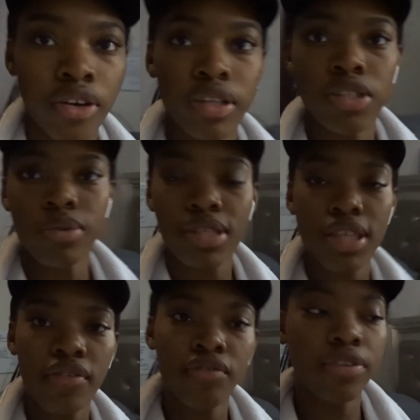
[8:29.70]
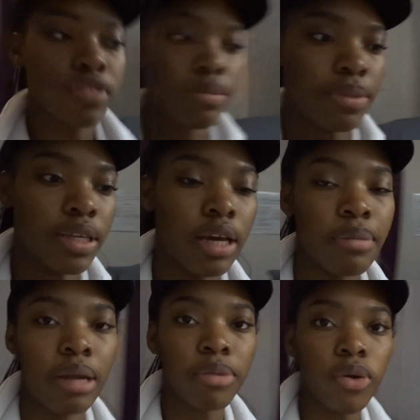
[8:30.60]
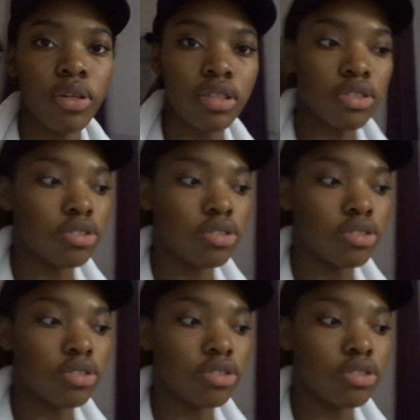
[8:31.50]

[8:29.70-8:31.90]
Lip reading: right, so it's 7:15 p.m. and I'm going